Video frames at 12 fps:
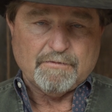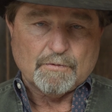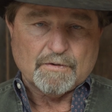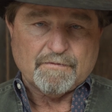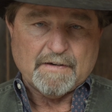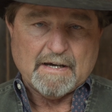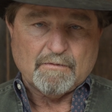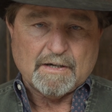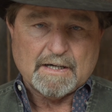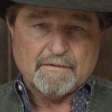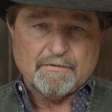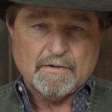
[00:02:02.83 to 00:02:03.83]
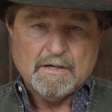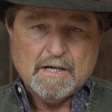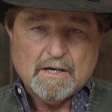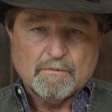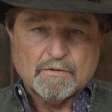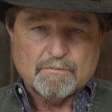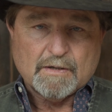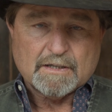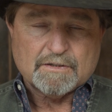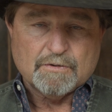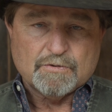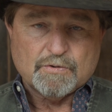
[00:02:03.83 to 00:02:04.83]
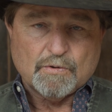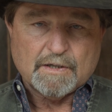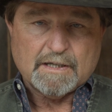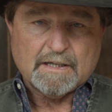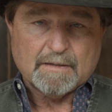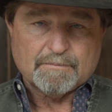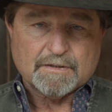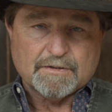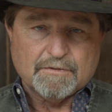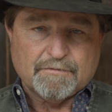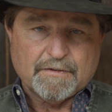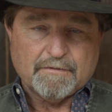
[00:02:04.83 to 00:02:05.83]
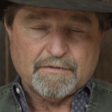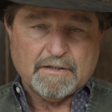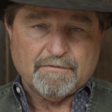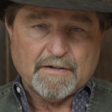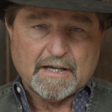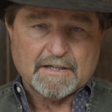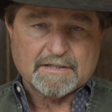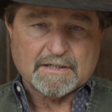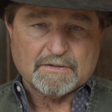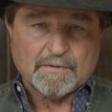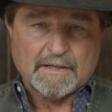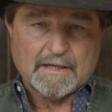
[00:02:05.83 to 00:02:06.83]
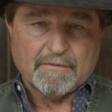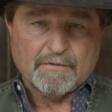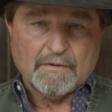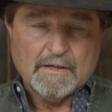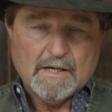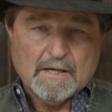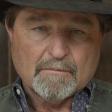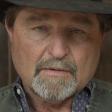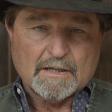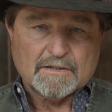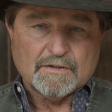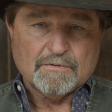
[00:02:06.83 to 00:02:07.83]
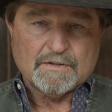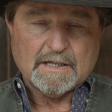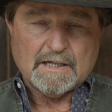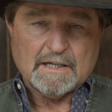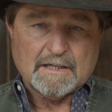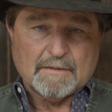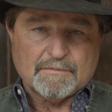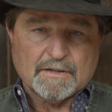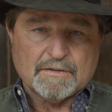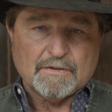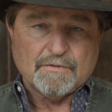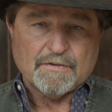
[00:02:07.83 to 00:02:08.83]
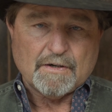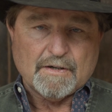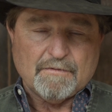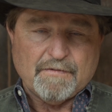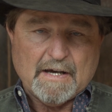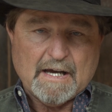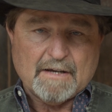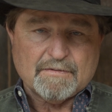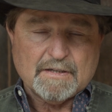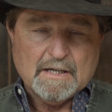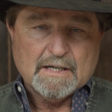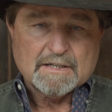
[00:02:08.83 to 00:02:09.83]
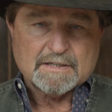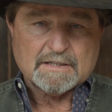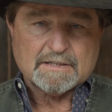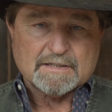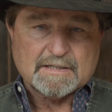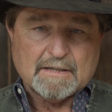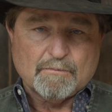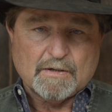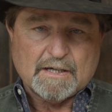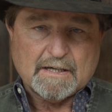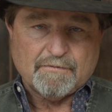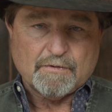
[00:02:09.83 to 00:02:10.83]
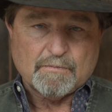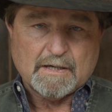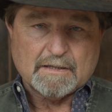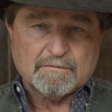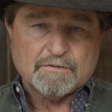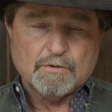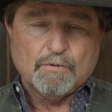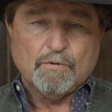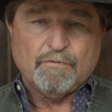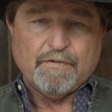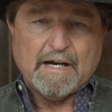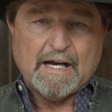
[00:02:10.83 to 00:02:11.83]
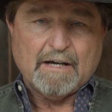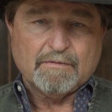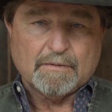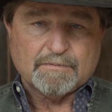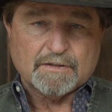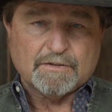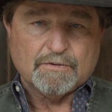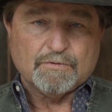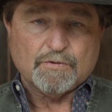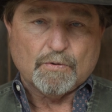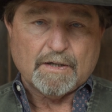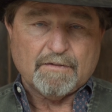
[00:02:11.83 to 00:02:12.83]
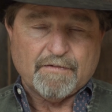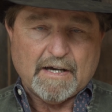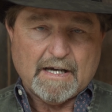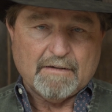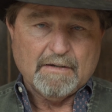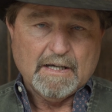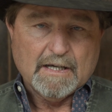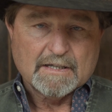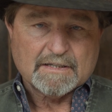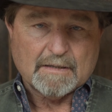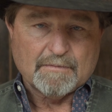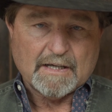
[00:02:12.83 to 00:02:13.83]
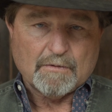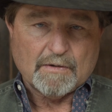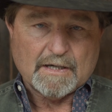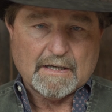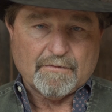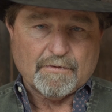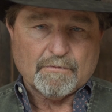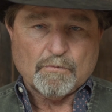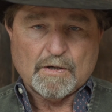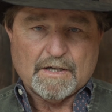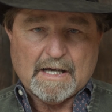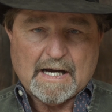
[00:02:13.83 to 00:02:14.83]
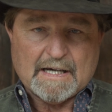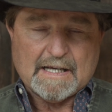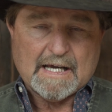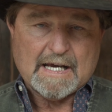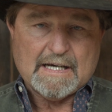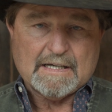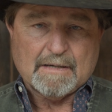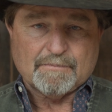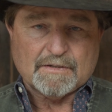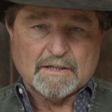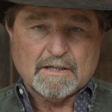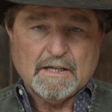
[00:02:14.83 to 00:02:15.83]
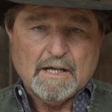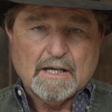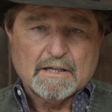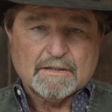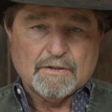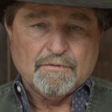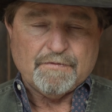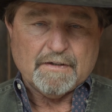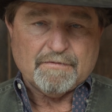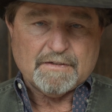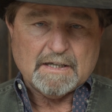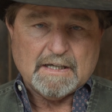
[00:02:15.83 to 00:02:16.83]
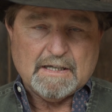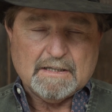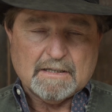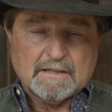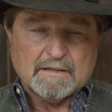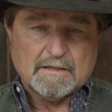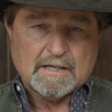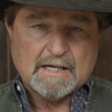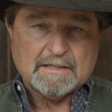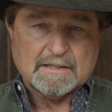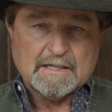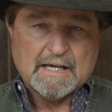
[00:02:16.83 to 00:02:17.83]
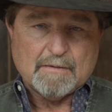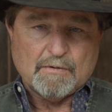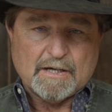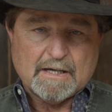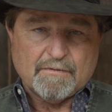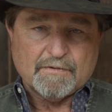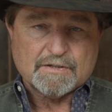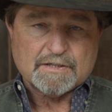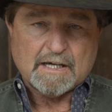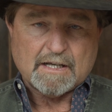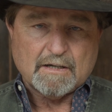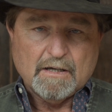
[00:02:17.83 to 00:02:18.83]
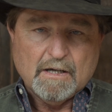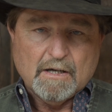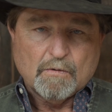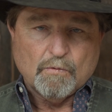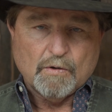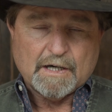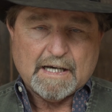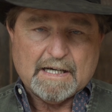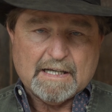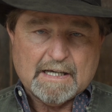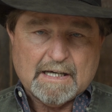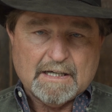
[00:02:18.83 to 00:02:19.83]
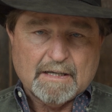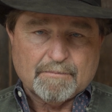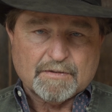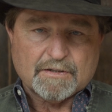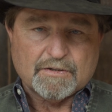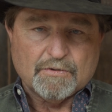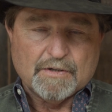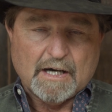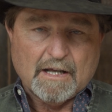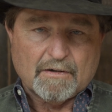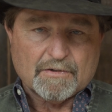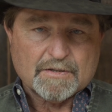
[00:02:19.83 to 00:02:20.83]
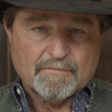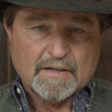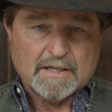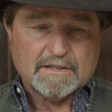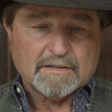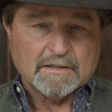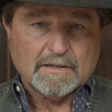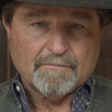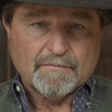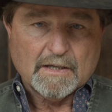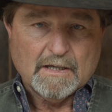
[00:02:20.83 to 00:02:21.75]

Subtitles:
A 4 to 5 weight heifer would bring 220 up to 250. 5 to 6 weight heifer bring 210 up to 235. 6 to 7 weight heifer bring 205 up to 225. 7 to 8 weight heifer 198 up to 215, and 8 to 9 weight heifer is kind of 188 up to $2.